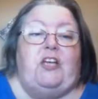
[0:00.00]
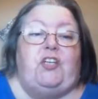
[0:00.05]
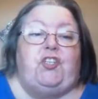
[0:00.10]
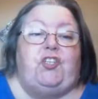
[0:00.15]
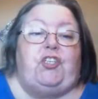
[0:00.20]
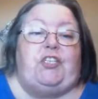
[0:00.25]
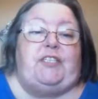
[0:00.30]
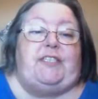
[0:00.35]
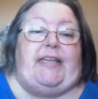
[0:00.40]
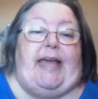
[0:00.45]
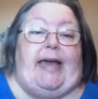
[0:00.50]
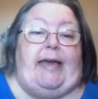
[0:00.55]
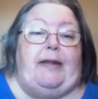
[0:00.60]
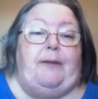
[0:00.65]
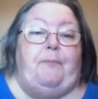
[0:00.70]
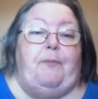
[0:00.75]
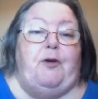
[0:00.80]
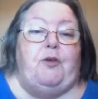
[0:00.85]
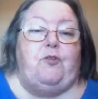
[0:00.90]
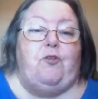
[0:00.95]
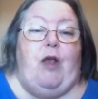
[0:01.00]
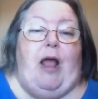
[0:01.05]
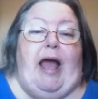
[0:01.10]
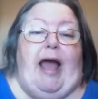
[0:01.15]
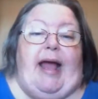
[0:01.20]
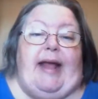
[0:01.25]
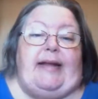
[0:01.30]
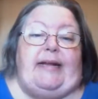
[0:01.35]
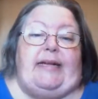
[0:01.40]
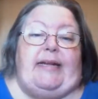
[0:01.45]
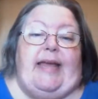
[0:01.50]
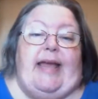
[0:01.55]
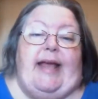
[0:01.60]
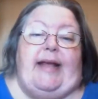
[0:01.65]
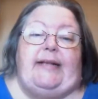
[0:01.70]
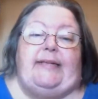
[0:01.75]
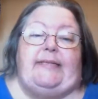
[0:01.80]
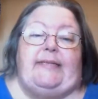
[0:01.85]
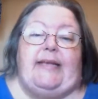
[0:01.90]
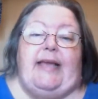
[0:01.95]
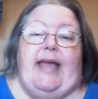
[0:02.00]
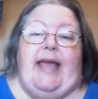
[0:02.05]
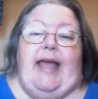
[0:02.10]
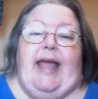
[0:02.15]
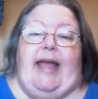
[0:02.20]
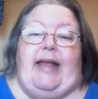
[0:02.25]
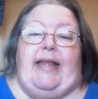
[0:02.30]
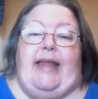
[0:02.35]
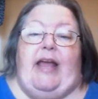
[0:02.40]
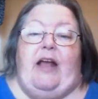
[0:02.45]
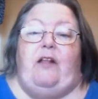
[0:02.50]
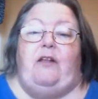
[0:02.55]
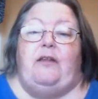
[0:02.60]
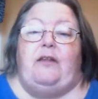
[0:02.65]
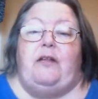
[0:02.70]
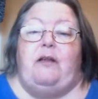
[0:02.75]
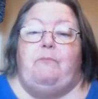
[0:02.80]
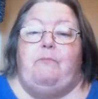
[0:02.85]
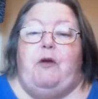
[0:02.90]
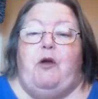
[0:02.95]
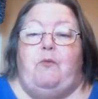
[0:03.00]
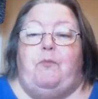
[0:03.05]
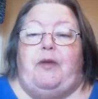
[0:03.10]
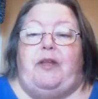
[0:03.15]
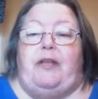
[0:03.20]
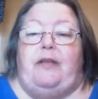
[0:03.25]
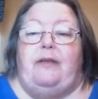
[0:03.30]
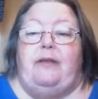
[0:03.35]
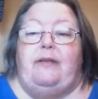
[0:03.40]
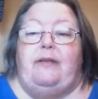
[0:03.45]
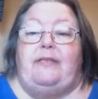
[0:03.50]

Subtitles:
She sat up on her hind legs and held it a moment,